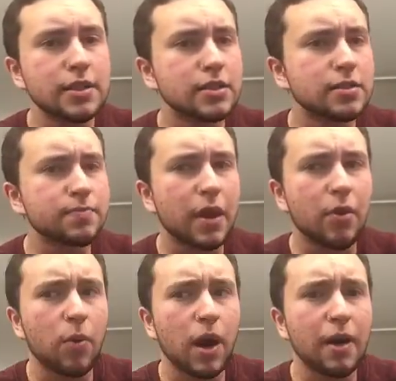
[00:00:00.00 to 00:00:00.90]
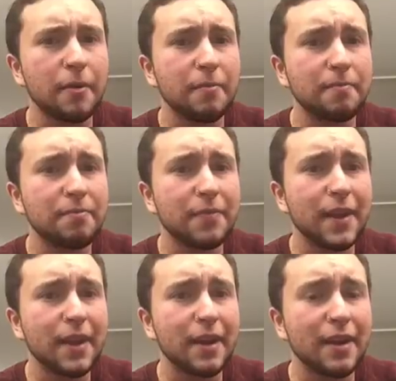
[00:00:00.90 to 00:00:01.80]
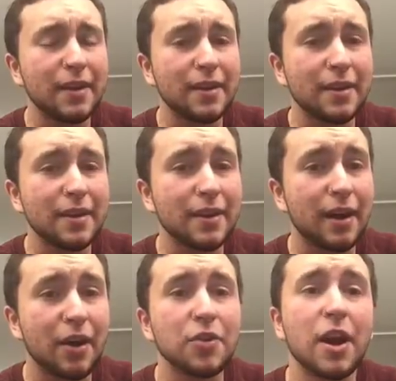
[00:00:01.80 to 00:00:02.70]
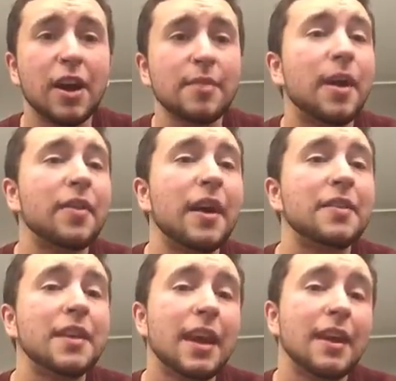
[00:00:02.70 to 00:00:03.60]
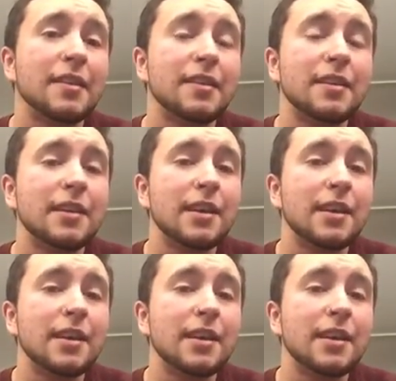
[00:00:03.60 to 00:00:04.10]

It's been a while, and I'll talk about that at the end.